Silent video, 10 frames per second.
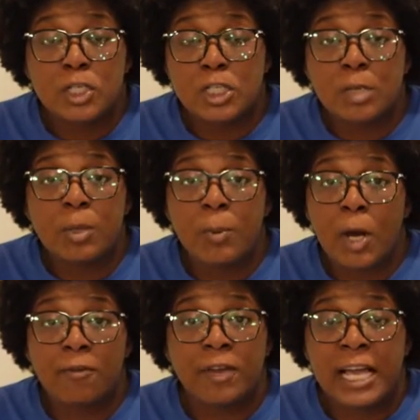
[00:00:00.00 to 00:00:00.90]
should be
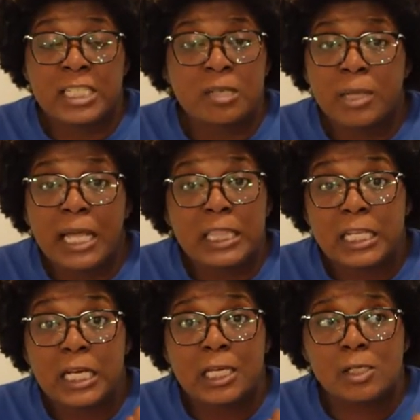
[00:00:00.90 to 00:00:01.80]
perfect. I should be like the
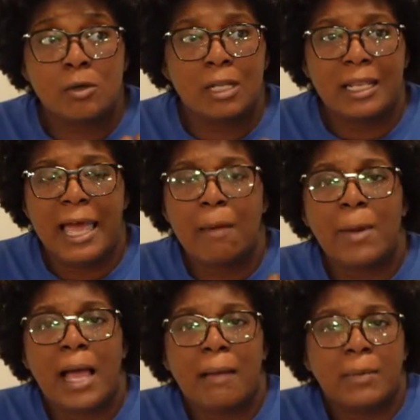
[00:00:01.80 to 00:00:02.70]
luckiest girl alive,
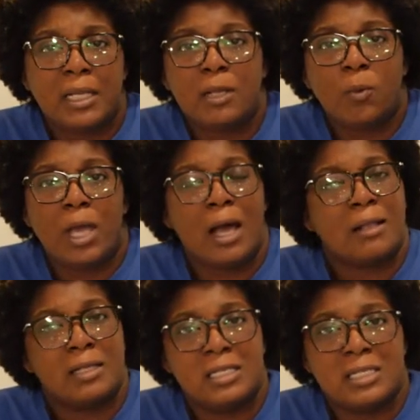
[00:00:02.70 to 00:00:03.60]
but I'm dealing with
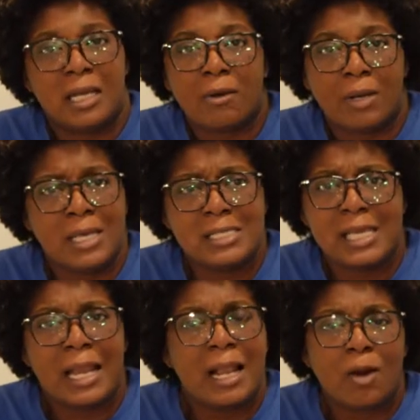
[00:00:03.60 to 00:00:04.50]
all of this shit on the
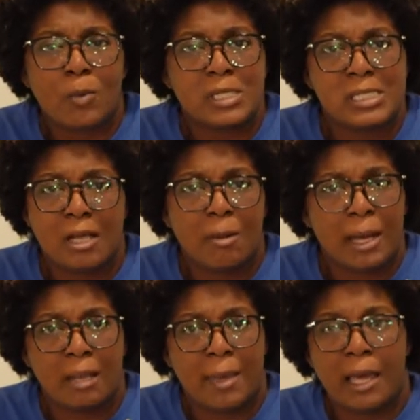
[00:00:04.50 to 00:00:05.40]
inside and I don't want to tell
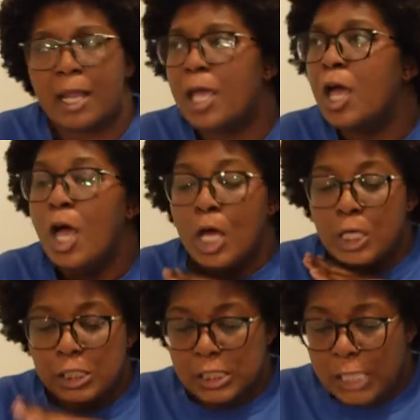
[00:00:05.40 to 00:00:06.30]
nobody about it.
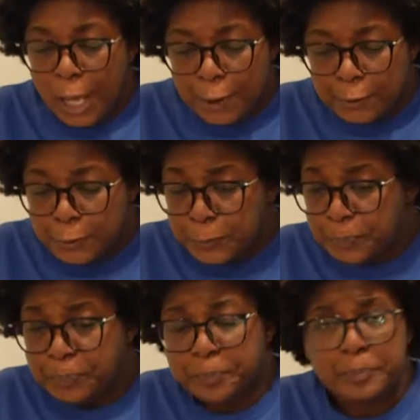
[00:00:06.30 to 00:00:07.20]
So
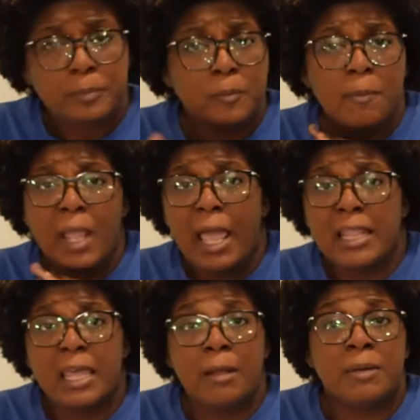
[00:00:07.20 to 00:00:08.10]

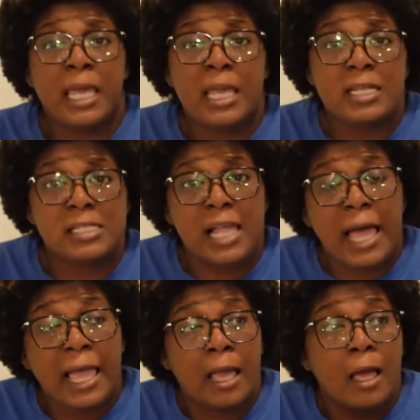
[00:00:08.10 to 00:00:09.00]
that Dean is
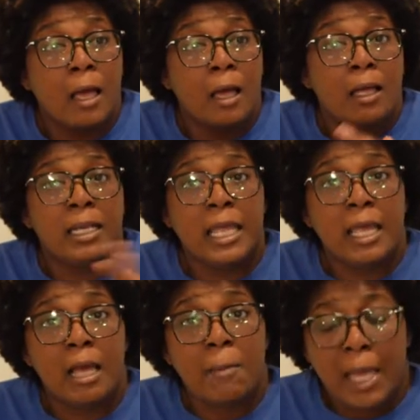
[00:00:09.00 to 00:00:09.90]
like,
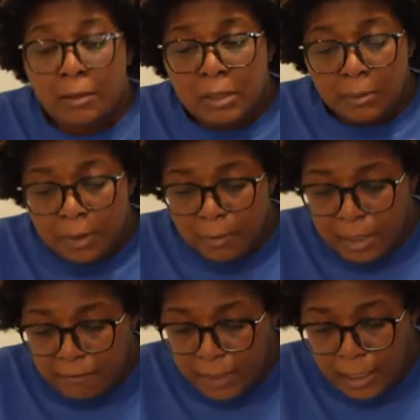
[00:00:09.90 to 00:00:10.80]
Dean come out, the, the
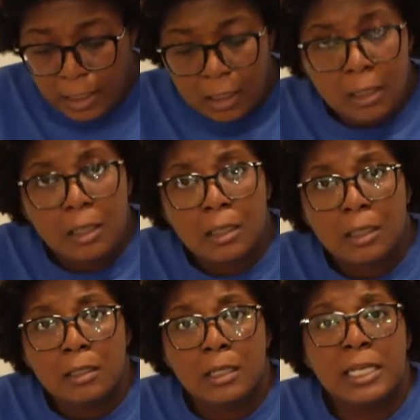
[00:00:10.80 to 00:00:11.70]
motherfucking,
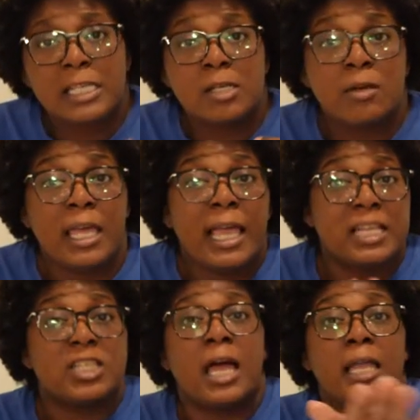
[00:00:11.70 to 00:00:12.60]
uh, so Dean
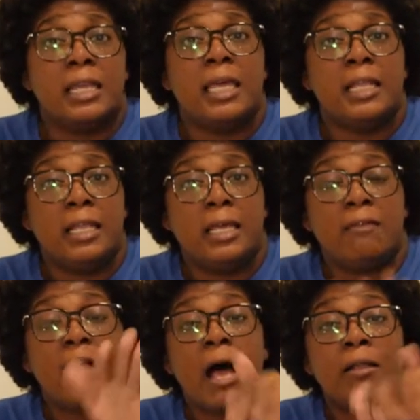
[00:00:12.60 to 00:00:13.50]
got shot, Dean
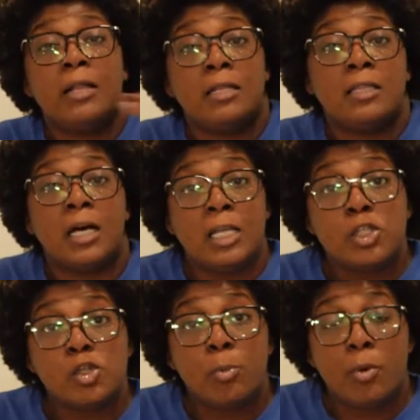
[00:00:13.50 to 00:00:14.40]
lived. All of the, the other
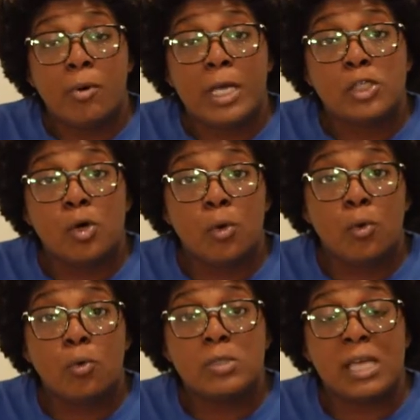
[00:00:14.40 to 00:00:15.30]
two boys
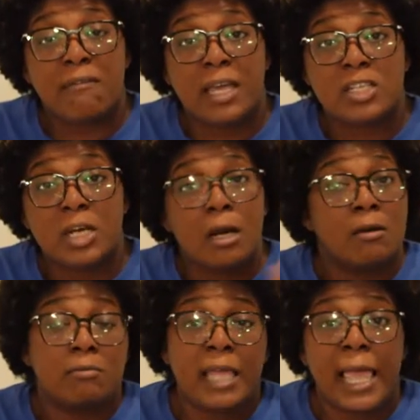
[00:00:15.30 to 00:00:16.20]
who took advantage of
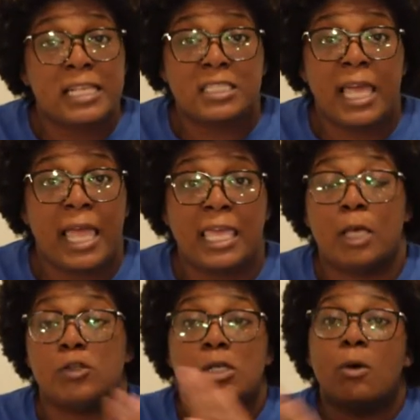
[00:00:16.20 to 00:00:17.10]
her, they got, they got
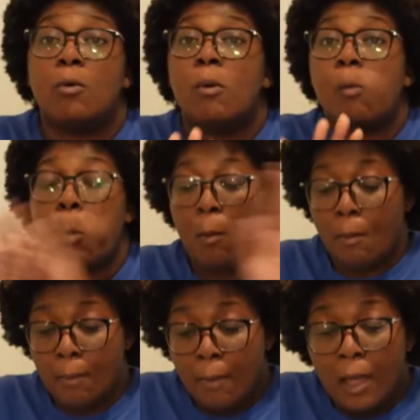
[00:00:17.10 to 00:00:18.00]
killed. So
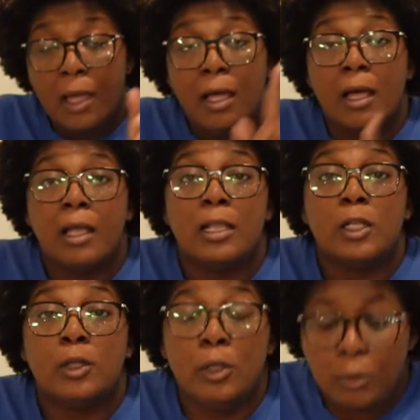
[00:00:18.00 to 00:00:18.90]

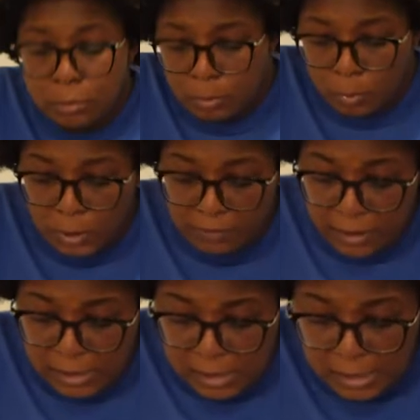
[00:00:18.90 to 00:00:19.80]
Luke, what the
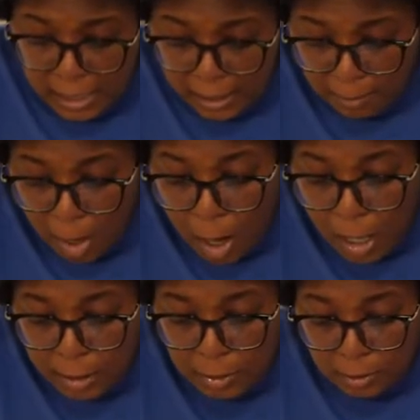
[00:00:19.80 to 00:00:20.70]
fuck is his name?
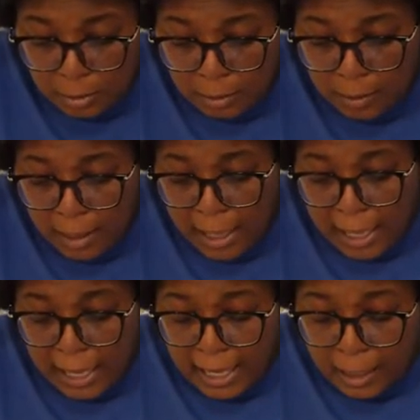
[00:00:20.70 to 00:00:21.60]
Arthur
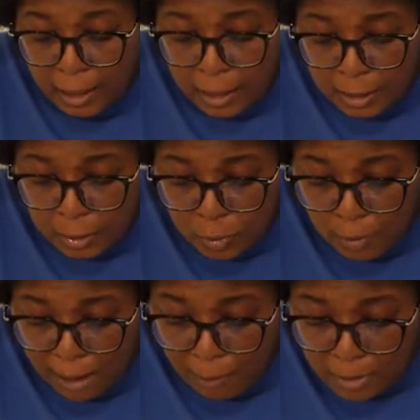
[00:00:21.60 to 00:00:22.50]
and the other
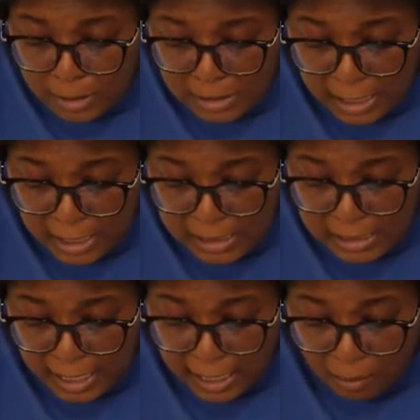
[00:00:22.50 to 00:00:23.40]
dude, I want to say his
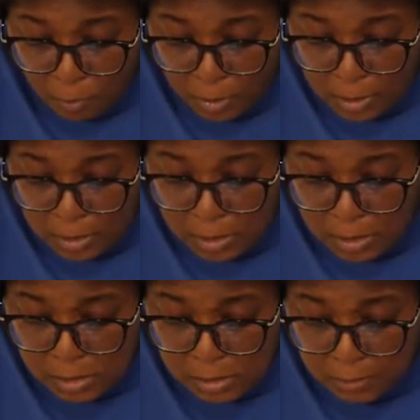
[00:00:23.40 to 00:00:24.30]
name
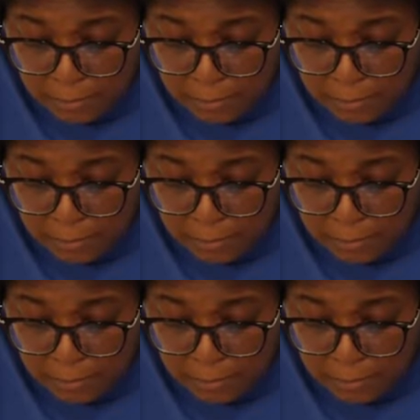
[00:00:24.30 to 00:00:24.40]
was,